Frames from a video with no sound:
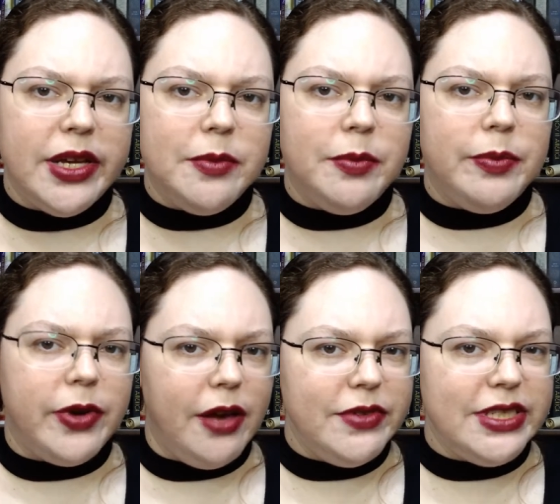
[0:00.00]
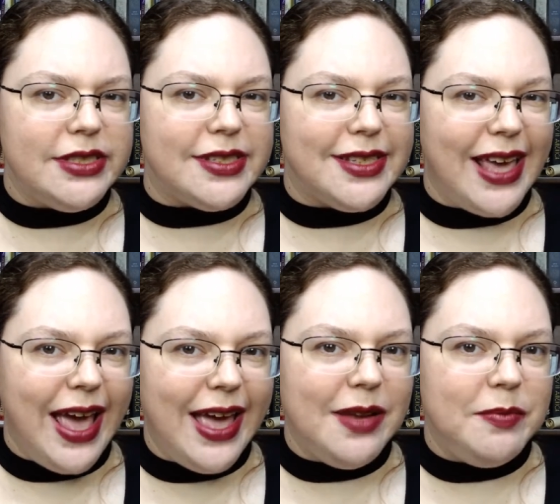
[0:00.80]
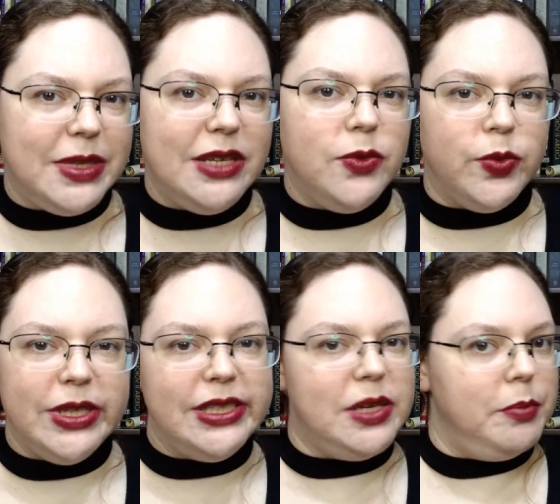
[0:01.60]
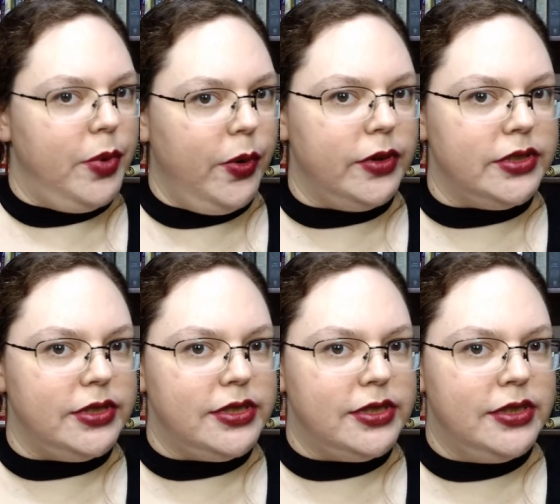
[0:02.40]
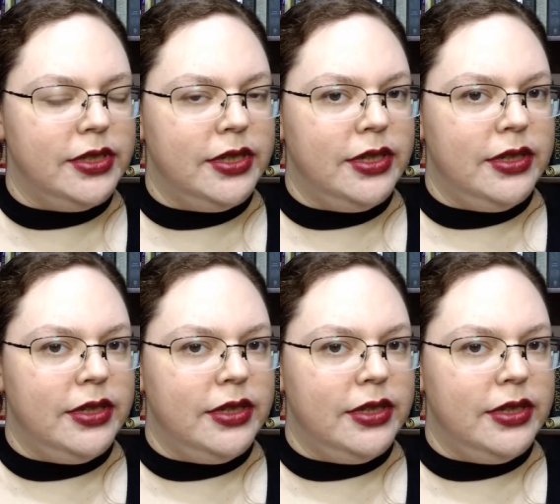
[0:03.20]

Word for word: but provenance can be really important.